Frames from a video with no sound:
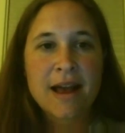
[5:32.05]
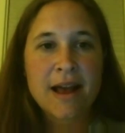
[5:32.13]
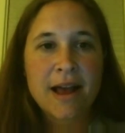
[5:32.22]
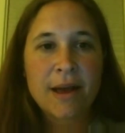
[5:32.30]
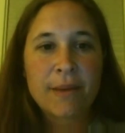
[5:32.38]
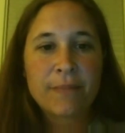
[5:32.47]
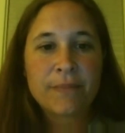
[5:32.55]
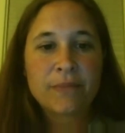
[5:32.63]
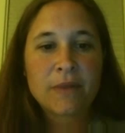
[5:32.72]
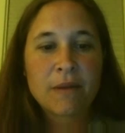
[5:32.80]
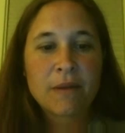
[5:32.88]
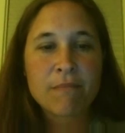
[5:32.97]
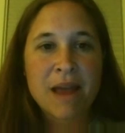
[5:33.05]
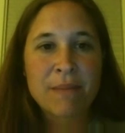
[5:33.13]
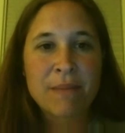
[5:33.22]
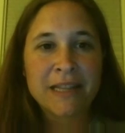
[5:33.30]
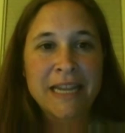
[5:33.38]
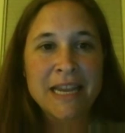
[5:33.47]
My
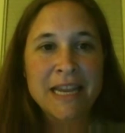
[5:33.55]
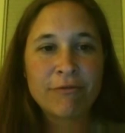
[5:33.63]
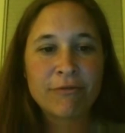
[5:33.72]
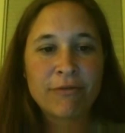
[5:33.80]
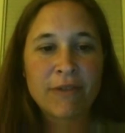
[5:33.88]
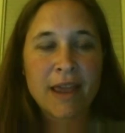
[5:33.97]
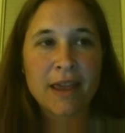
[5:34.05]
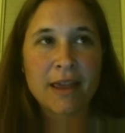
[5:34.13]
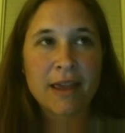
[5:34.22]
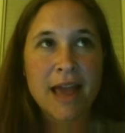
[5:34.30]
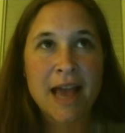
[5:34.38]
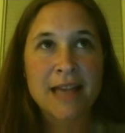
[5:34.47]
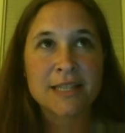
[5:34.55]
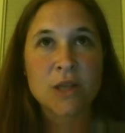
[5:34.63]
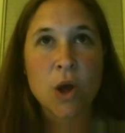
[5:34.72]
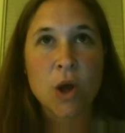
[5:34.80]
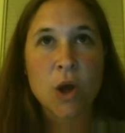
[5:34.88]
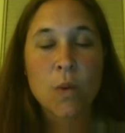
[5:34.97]
belief has
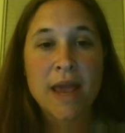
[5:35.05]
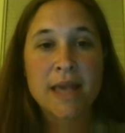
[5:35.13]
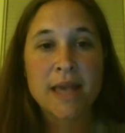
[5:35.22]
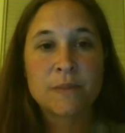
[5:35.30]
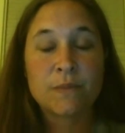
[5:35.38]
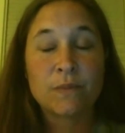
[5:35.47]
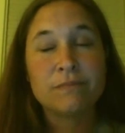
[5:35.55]
always,